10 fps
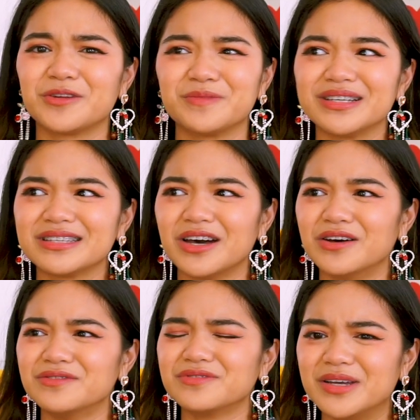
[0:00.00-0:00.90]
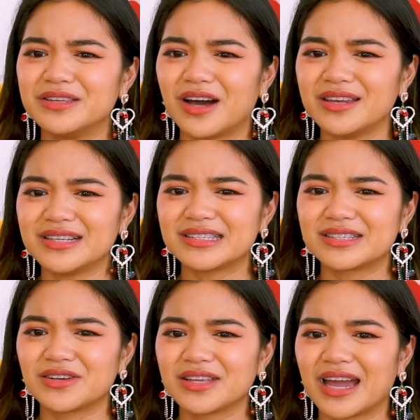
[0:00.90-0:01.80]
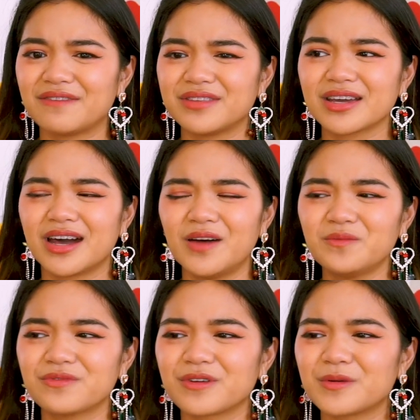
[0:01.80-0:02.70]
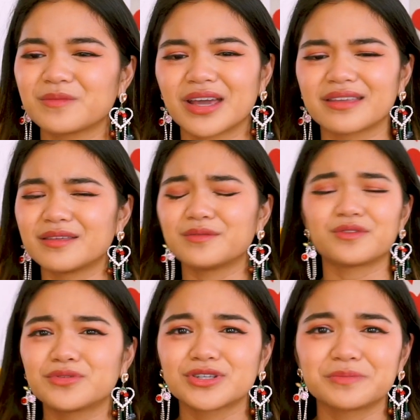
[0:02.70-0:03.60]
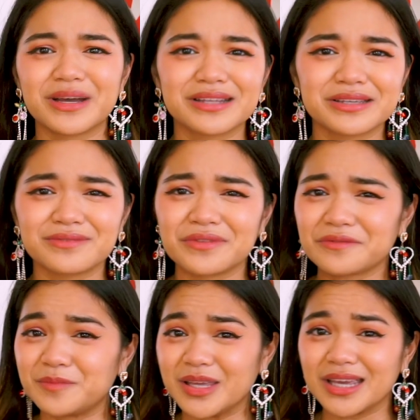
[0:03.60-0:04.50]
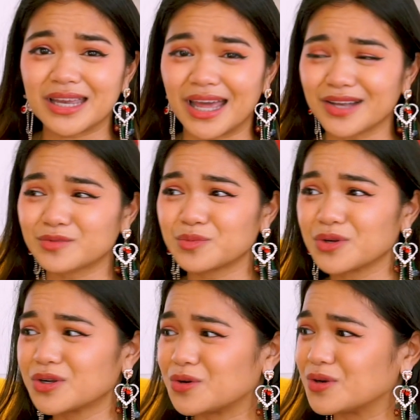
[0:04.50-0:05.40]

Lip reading: on myself and not necessarily have to come from this perspective of being an expert,